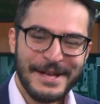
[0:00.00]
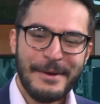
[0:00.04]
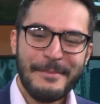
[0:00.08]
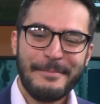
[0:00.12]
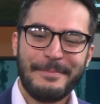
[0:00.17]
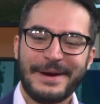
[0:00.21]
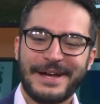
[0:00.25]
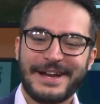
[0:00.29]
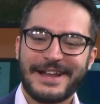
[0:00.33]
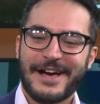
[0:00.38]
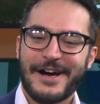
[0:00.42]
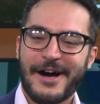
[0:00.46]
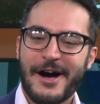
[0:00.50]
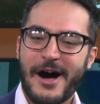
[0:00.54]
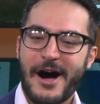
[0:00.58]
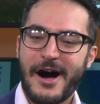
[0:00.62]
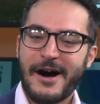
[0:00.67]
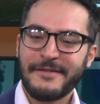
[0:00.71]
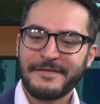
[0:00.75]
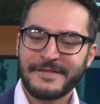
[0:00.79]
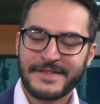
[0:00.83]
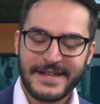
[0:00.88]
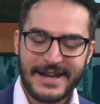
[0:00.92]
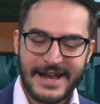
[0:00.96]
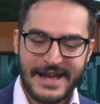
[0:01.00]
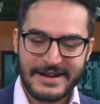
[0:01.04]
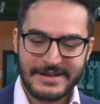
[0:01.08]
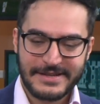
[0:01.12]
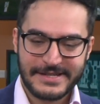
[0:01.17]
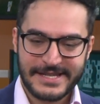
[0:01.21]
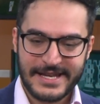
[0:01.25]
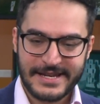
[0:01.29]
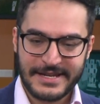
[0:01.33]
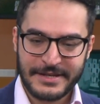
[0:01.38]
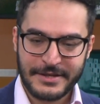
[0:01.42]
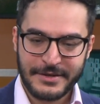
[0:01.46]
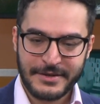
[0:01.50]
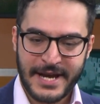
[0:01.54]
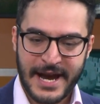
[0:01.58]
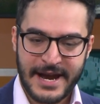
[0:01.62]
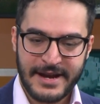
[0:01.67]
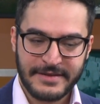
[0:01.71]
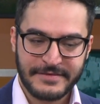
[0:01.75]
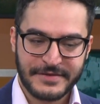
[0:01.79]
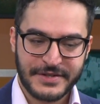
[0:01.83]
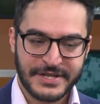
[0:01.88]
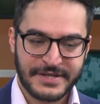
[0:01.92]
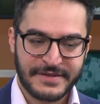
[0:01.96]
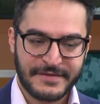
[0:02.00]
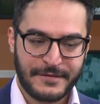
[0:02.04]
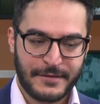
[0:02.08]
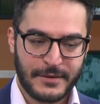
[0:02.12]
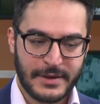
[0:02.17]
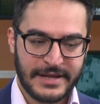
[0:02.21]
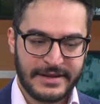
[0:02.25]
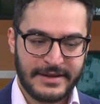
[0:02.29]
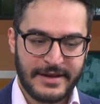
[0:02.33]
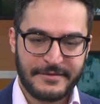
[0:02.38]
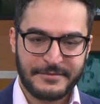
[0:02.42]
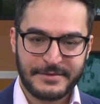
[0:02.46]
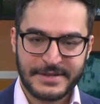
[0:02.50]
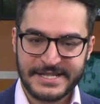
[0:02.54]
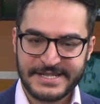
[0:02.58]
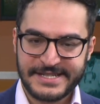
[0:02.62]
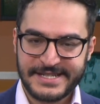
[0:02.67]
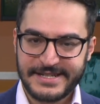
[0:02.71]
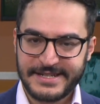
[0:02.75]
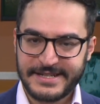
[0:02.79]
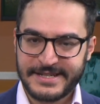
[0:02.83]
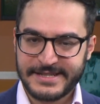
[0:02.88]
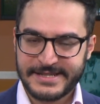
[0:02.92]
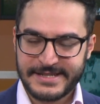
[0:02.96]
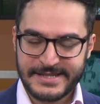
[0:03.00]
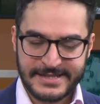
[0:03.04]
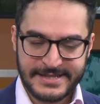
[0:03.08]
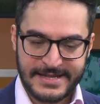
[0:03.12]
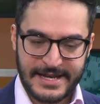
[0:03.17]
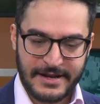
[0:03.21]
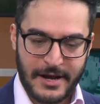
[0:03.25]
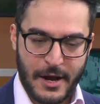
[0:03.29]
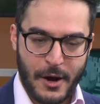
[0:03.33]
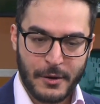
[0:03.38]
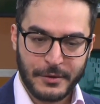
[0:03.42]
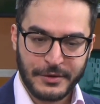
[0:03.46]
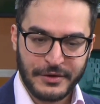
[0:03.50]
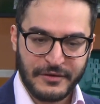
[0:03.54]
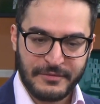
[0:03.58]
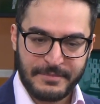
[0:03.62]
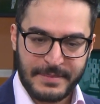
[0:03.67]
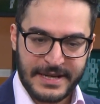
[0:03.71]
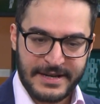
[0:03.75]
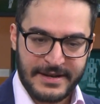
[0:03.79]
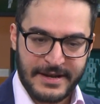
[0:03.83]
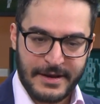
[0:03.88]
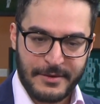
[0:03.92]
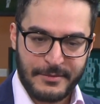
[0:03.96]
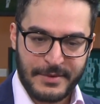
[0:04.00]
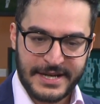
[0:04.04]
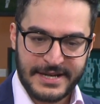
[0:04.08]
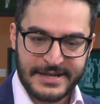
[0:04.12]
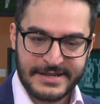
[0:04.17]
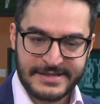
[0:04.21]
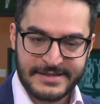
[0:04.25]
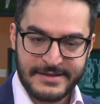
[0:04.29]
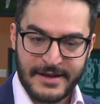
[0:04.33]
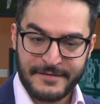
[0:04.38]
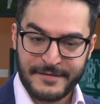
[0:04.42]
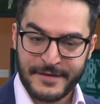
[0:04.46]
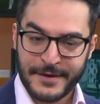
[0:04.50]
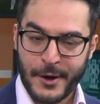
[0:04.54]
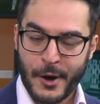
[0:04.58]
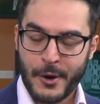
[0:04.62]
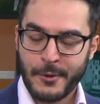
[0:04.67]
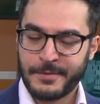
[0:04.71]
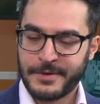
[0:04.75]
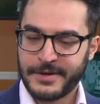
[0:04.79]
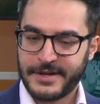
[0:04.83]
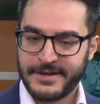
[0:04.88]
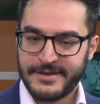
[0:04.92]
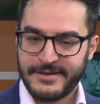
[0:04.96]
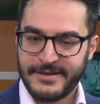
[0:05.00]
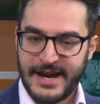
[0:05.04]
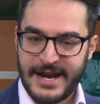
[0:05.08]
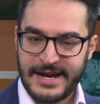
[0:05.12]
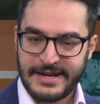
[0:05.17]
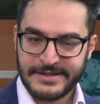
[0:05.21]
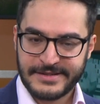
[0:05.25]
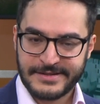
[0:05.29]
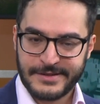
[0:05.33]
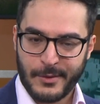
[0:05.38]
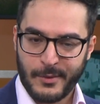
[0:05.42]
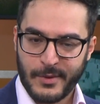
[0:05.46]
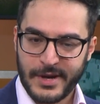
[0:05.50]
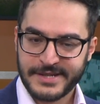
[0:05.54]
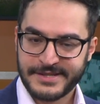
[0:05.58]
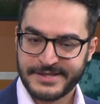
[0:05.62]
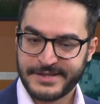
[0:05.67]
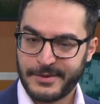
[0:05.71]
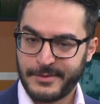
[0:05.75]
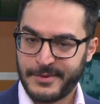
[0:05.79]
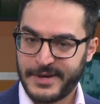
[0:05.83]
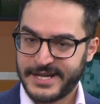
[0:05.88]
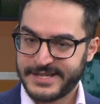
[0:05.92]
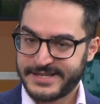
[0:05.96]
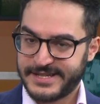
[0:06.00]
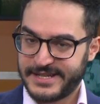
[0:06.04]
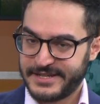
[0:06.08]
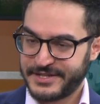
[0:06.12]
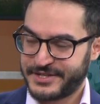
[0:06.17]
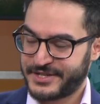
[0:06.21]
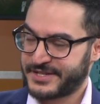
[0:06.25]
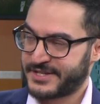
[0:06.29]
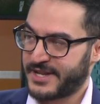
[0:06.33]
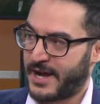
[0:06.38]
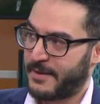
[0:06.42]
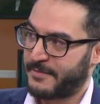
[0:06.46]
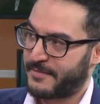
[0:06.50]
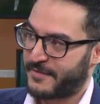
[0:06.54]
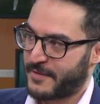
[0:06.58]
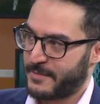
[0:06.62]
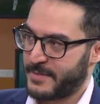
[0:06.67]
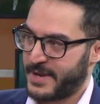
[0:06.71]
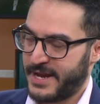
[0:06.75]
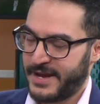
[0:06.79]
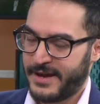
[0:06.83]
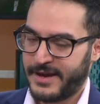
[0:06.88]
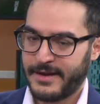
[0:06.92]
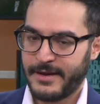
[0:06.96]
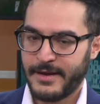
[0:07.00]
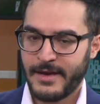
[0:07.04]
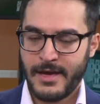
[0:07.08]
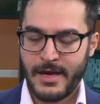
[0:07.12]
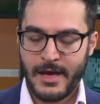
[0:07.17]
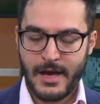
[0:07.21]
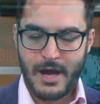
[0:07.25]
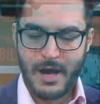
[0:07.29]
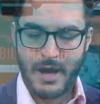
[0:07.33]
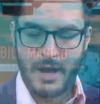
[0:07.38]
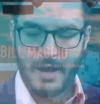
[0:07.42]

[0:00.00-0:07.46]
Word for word: But uh, after that, it's like you kind of just fall in love with a city because it's like, oh, you've been here when there's nothing open and it's the worst of the worst, and it's just up from here. Mm -hmm.